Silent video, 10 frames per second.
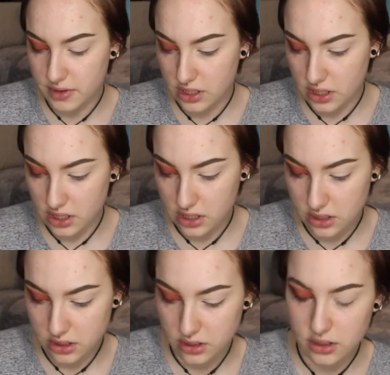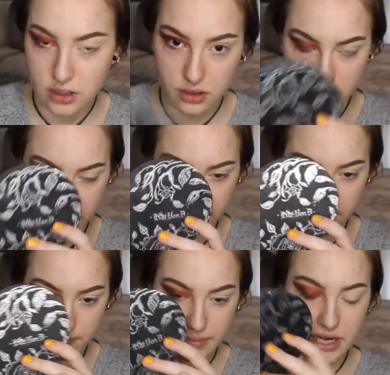the
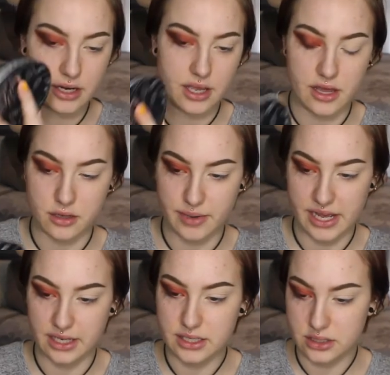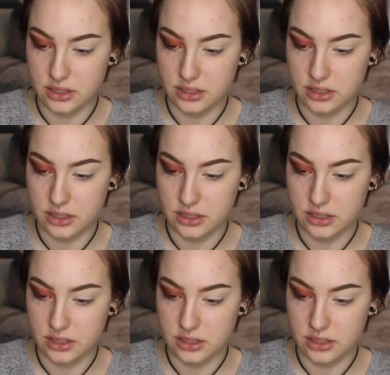Better Together palette.